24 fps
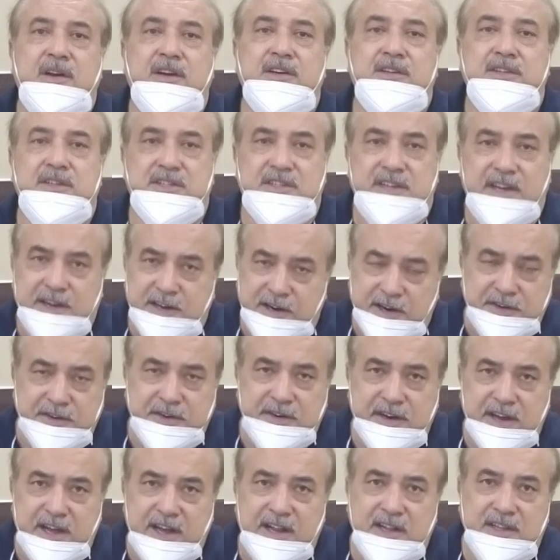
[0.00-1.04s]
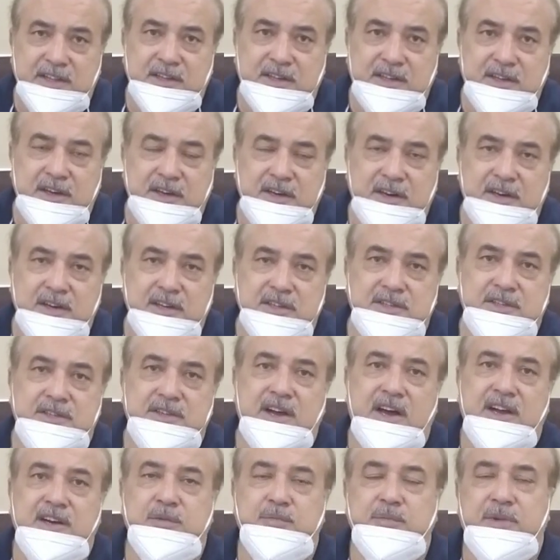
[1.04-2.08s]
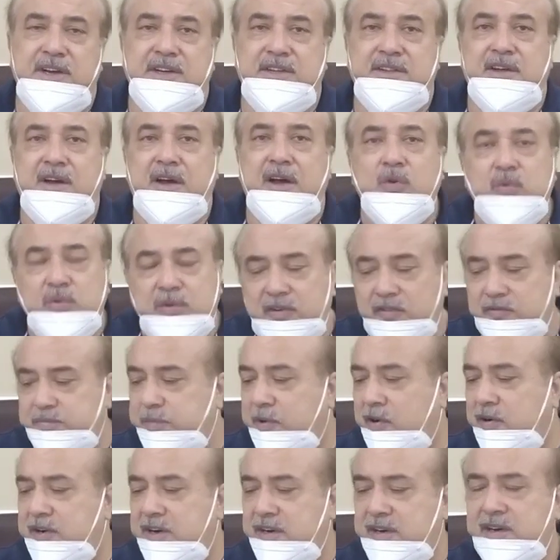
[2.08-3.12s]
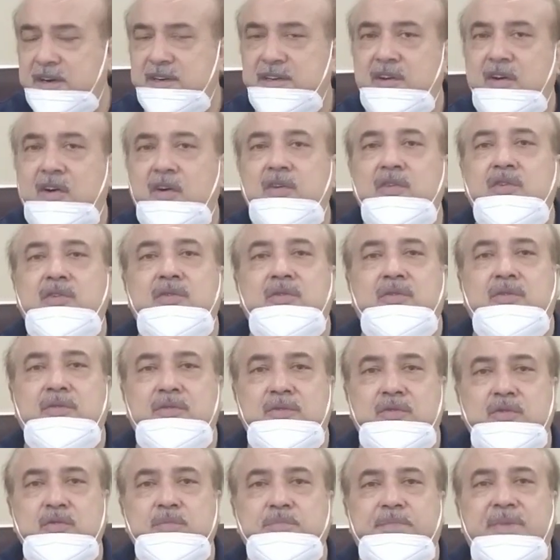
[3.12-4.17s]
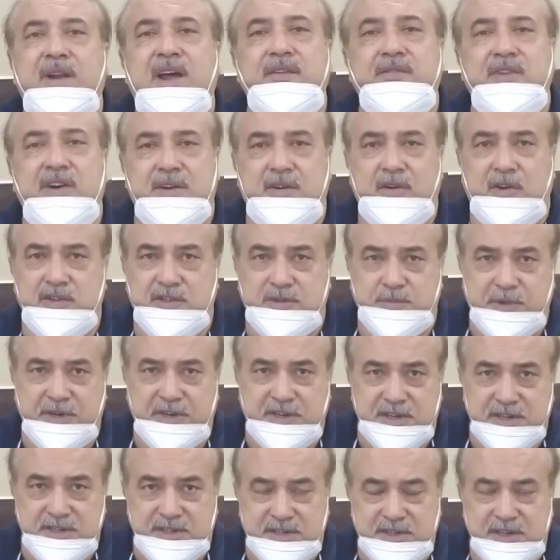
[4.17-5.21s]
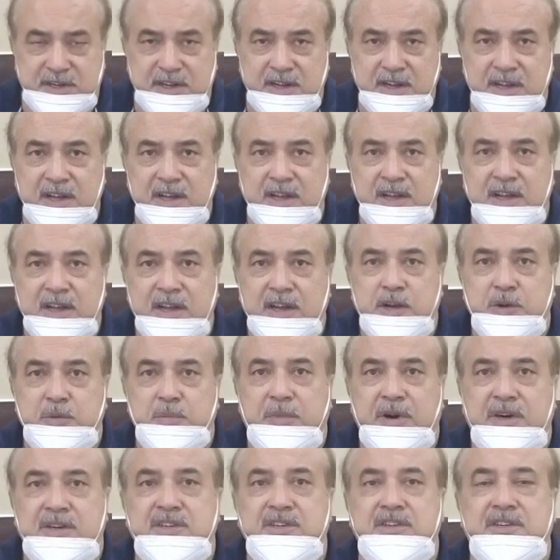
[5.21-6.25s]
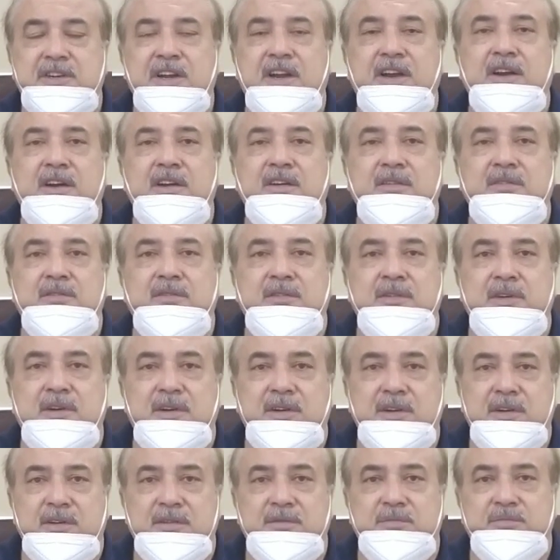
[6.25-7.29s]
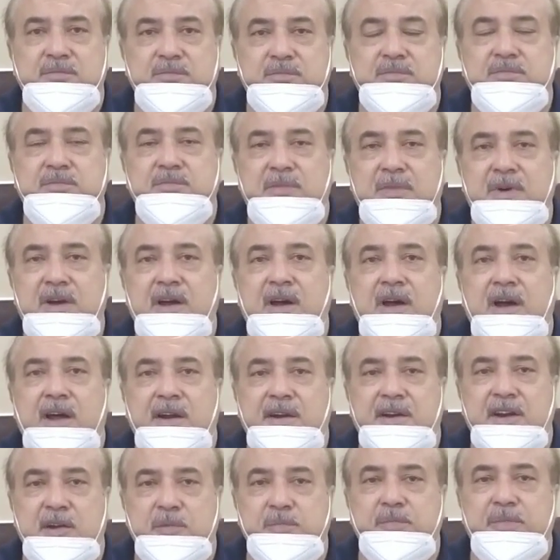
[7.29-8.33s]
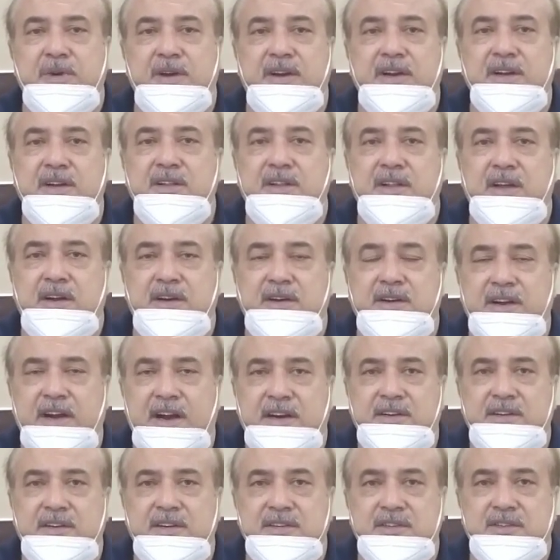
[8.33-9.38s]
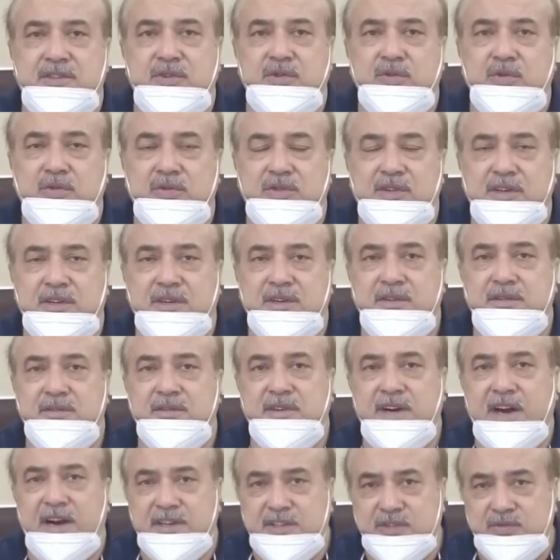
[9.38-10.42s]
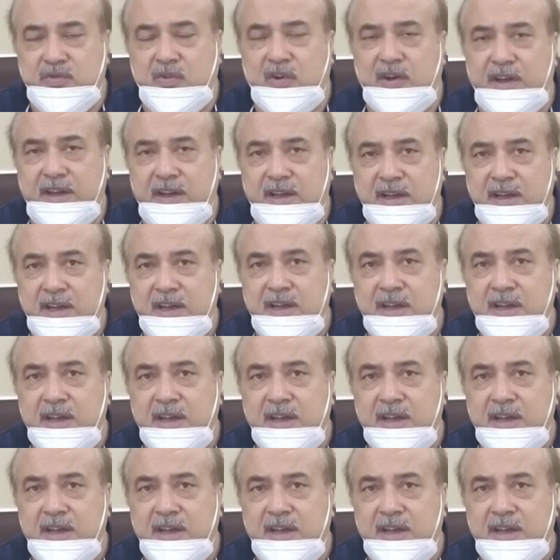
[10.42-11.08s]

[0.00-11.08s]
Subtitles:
that the secondary health care is done by the out-of-pocket or to private hospitals. But still our number in the debt is so that that's why